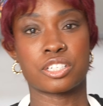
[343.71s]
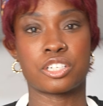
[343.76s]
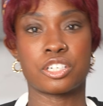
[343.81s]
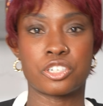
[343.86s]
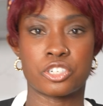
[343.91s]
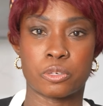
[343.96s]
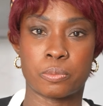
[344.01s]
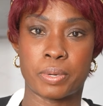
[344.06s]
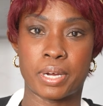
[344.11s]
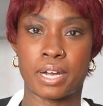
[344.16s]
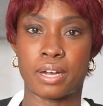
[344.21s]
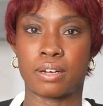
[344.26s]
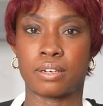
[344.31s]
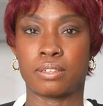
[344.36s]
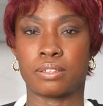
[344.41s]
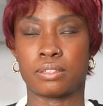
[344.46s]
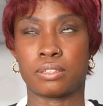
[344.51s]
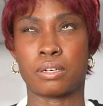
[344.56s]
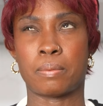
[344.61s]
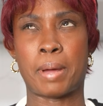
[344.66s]
ginger
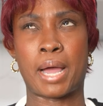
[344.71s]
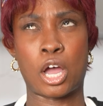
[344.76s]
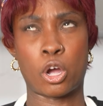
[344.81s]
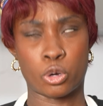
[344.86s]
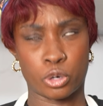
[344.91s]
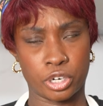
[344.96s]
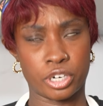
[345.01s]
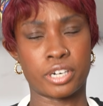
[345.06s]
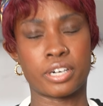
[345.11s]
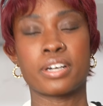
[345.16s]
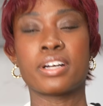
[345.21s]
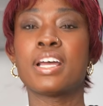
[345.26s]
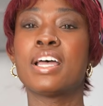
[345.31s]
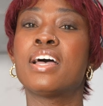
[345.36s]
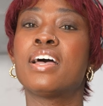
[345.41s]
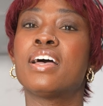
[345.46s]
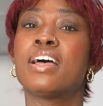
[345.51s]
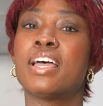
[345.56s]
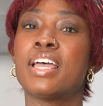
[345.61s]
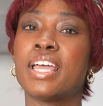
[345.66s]
powder,
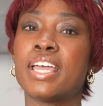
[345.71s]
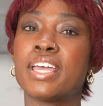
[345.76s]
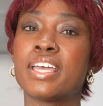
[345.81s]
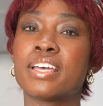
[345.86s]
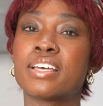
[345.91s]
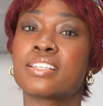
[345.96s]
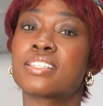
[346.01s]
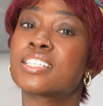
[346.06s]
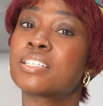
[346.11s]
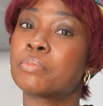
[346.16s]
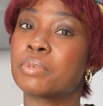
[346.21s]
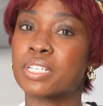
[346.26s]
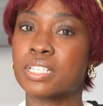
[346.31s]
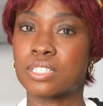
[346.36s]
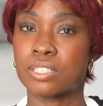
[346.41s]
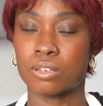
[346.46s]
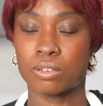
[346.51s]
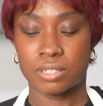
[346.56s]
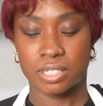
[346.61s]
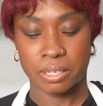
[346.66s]
and some
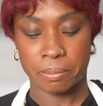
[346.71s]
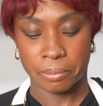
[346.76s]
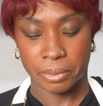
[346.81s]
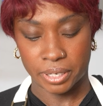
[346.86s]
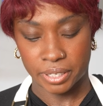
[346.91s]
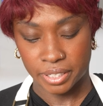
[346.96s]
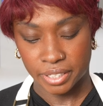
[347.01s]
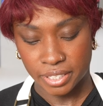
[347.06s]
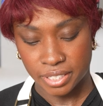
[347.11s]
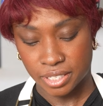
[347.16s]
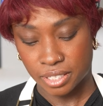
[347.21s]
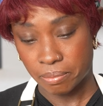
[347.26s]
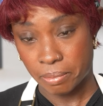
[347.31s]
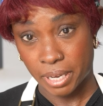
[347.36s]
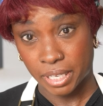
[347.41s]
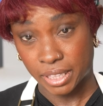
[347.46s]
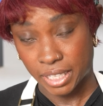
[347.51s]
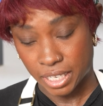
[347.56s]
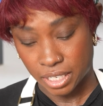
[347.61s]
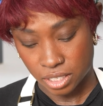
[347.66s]
unsalted butter to
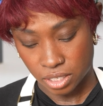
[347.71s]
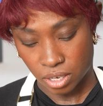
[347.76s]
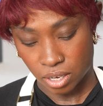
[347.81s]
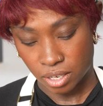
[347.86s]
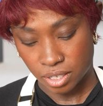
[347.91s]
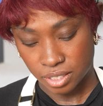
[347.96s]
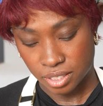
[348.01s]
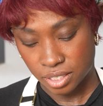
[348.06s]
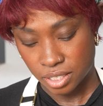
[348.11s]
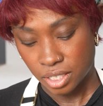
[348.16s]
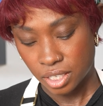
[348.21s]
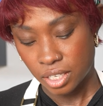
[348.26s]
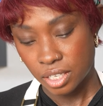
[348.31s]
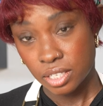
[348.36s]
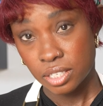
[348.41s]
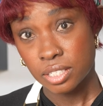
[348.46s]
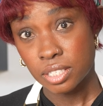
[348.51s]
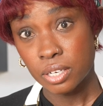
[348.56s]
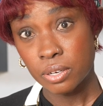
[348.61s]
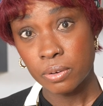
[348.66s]
make that sauce.
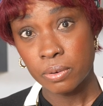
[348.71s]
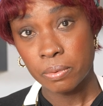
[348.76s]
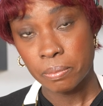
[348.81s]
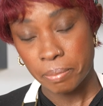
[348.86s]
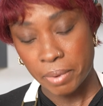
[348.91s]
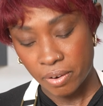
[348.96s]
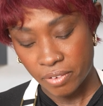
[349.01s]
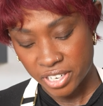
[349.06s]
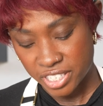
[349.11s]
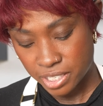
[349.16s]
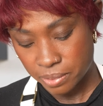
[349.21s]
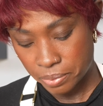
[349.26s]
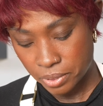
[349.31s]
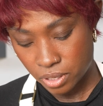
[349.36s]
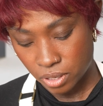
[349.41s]
So my recipe